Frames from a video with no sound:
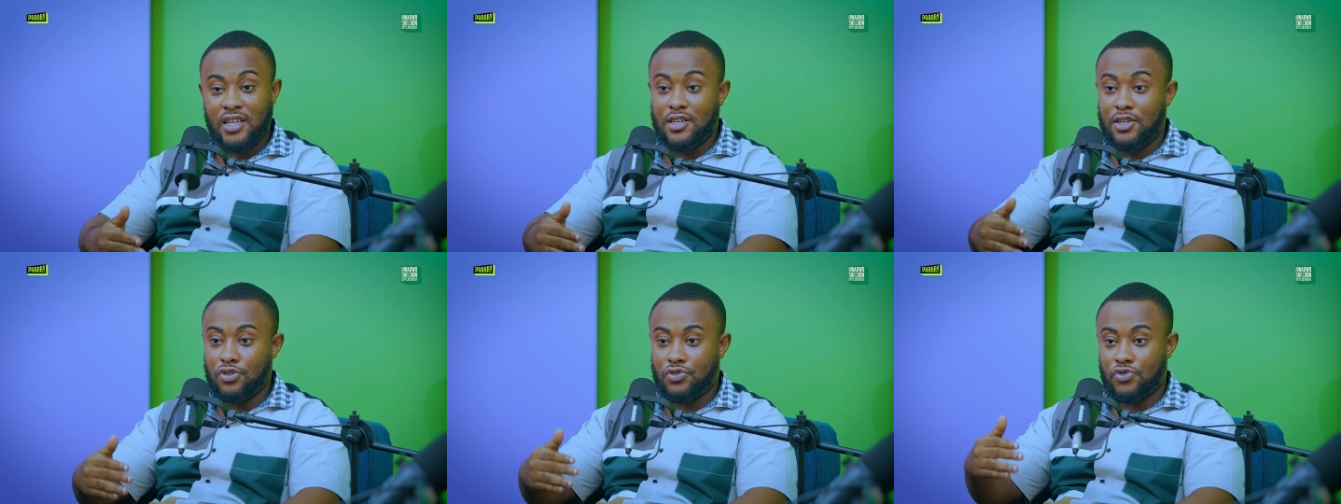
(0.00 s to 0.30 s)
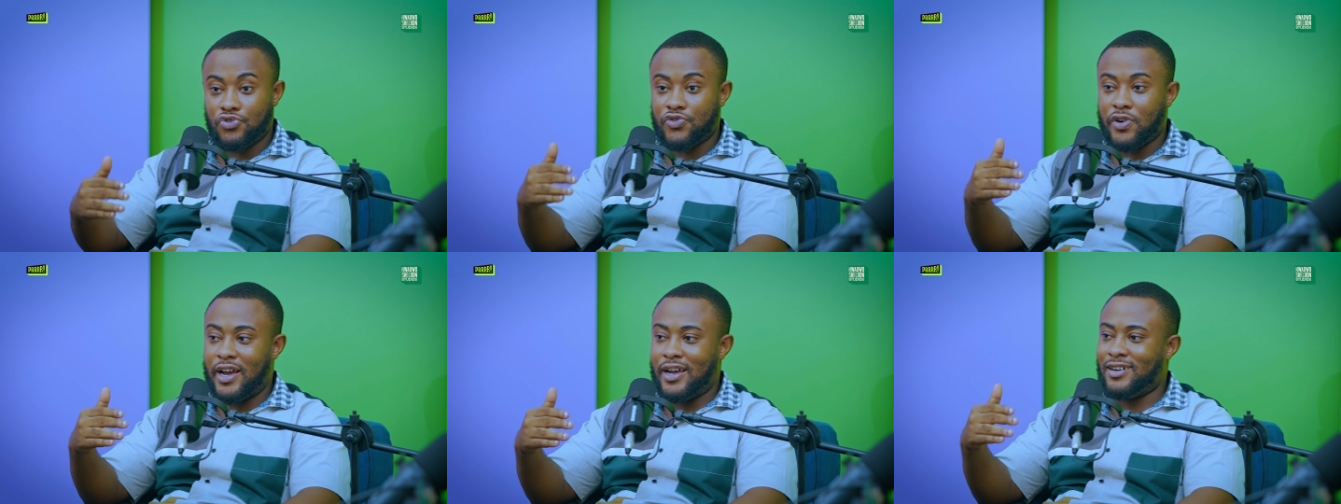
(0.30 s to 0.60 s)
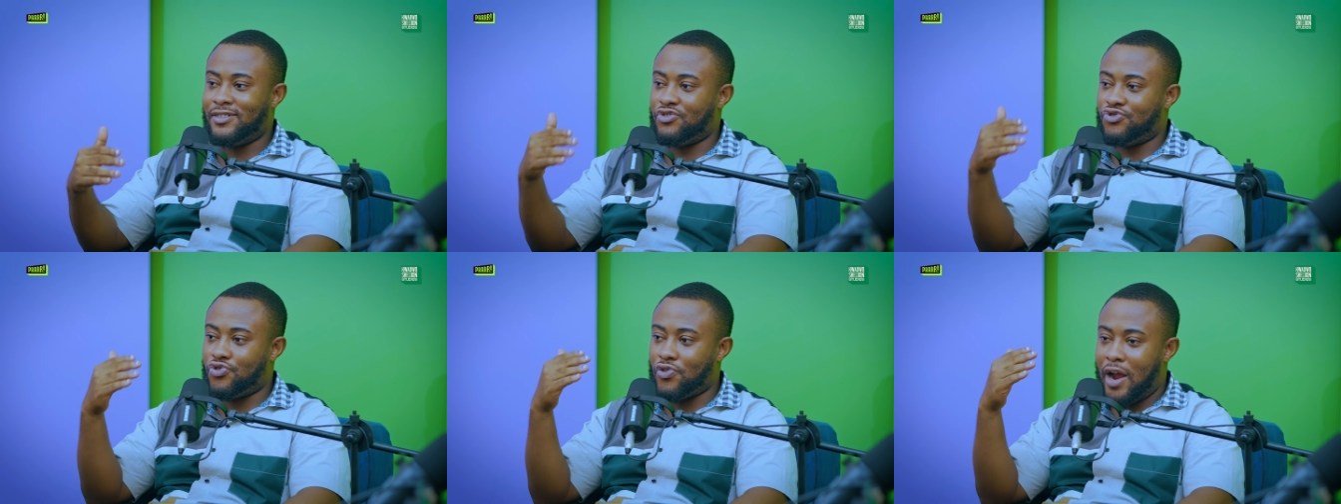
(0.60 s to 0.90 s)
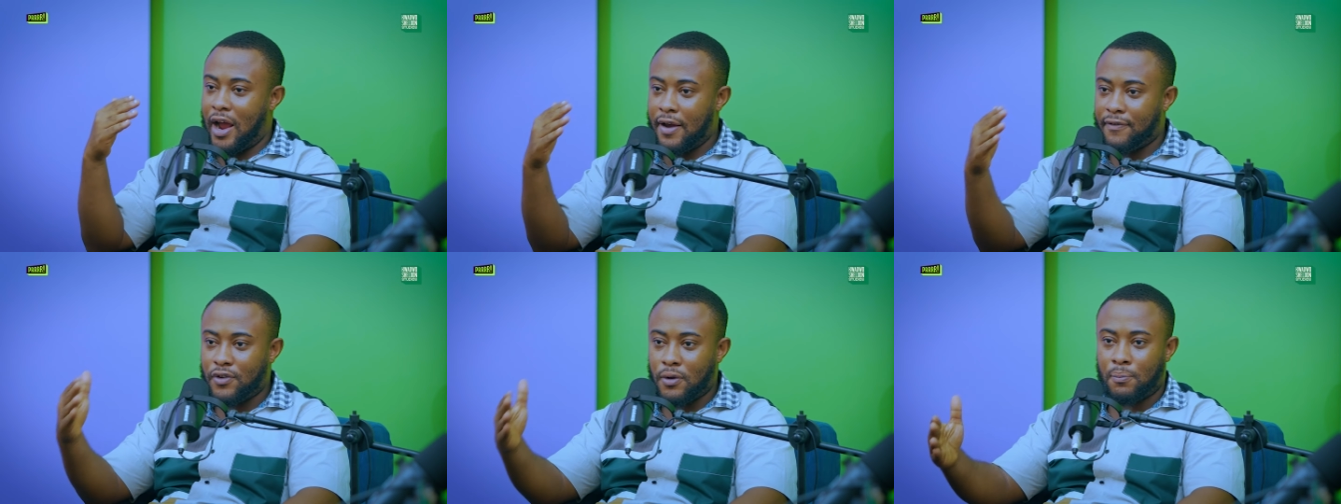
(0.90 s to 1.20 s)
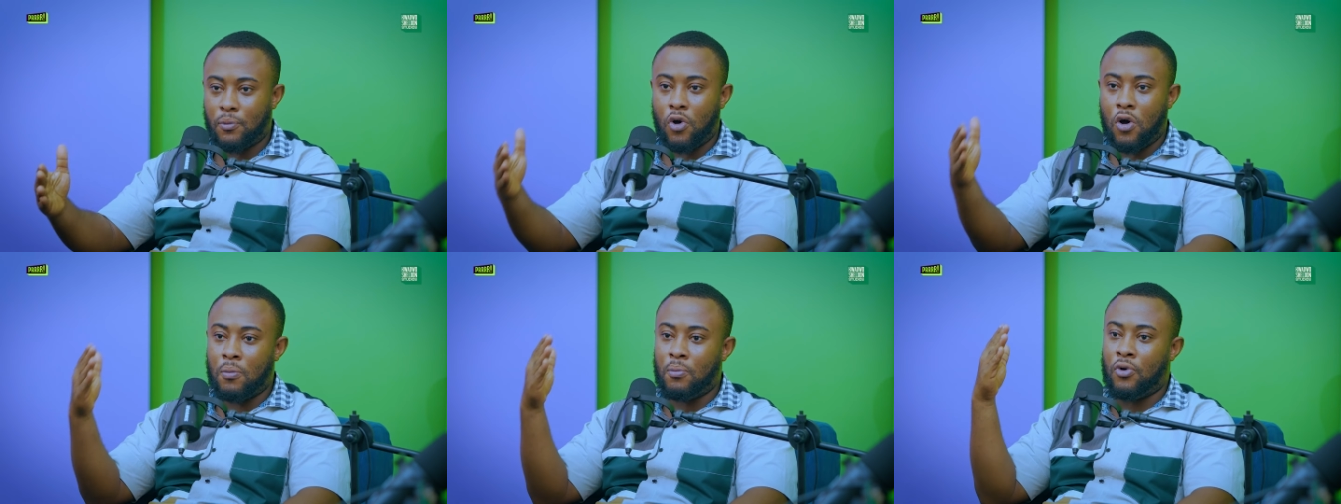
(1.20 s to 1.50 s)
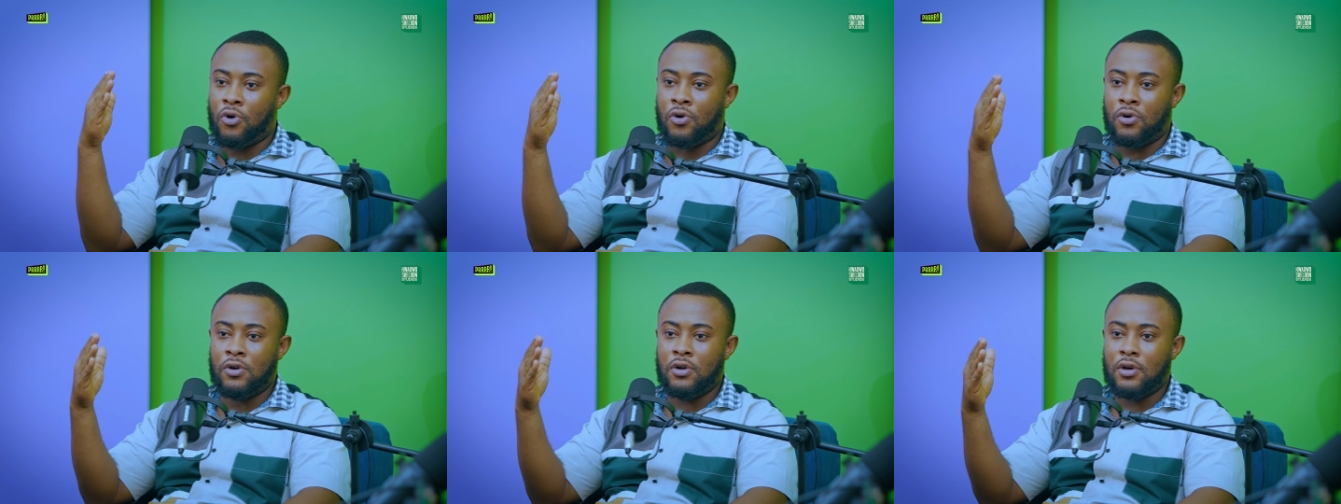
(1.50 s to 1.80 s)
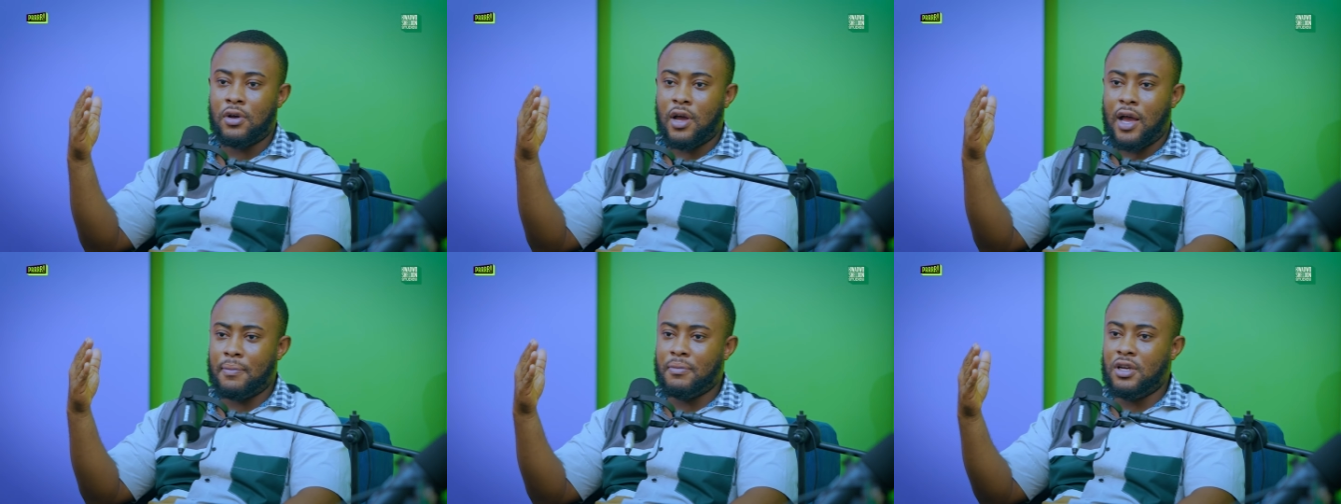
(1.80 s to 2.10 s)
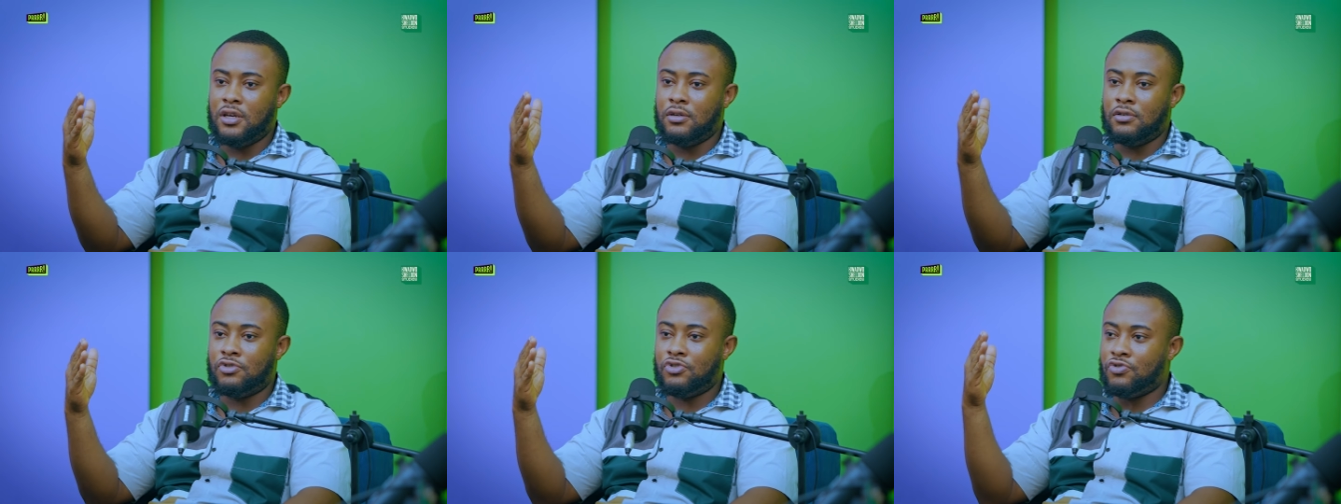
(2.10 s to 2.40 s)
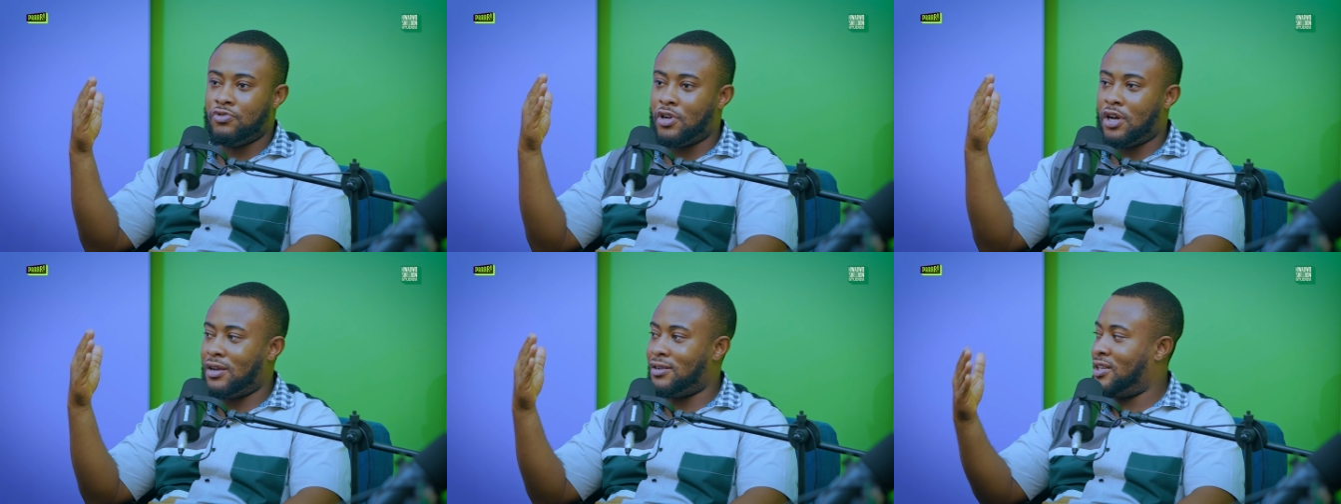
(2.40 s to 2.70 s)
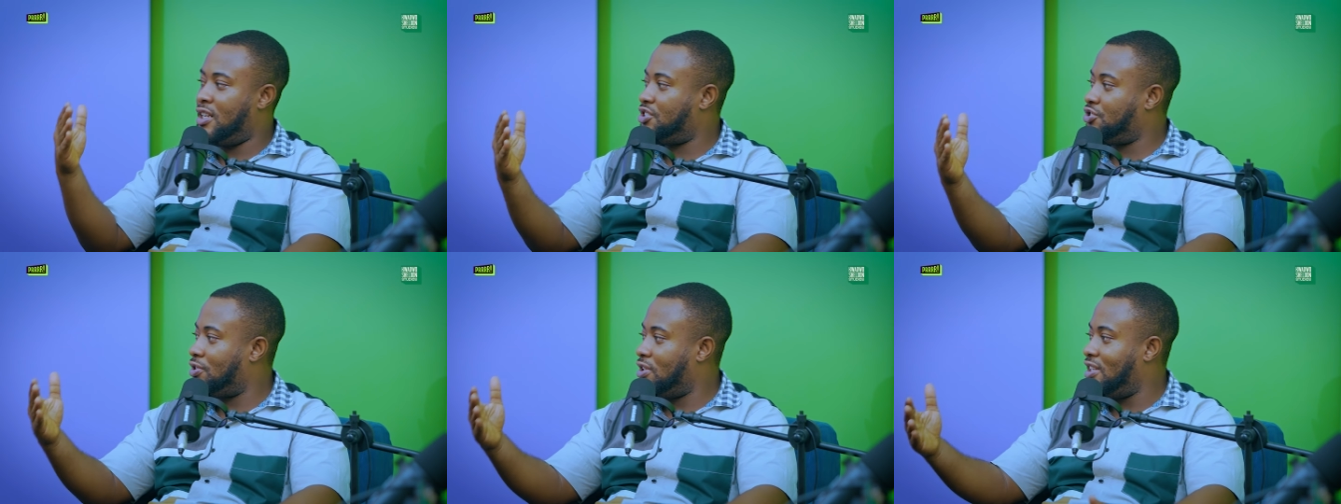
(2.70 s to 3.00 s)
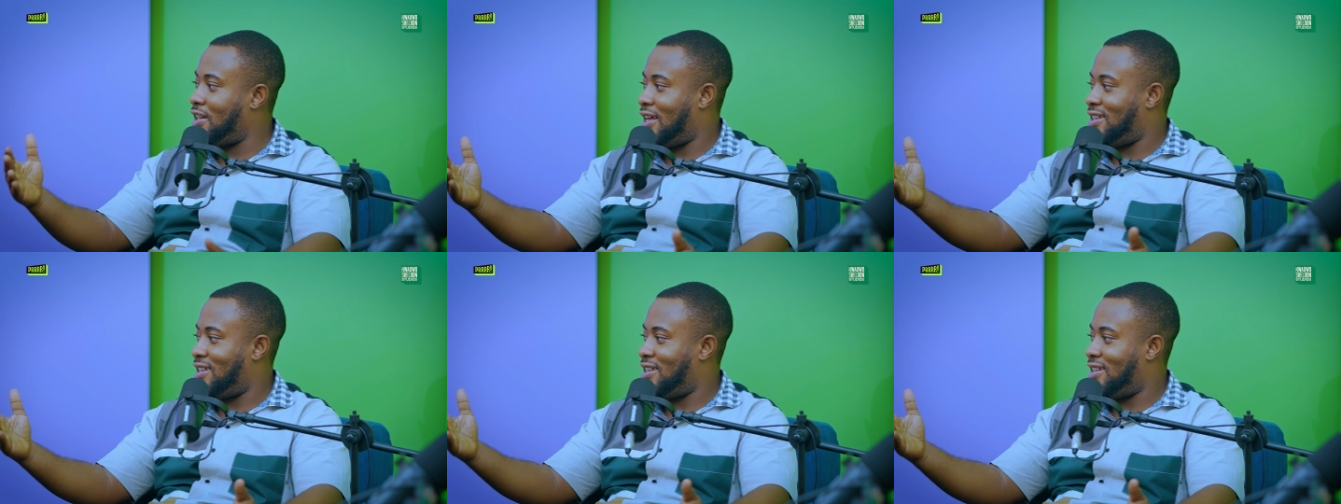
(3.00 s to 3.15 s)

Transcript: he needs to try and drive the ball more. I mean, you are literally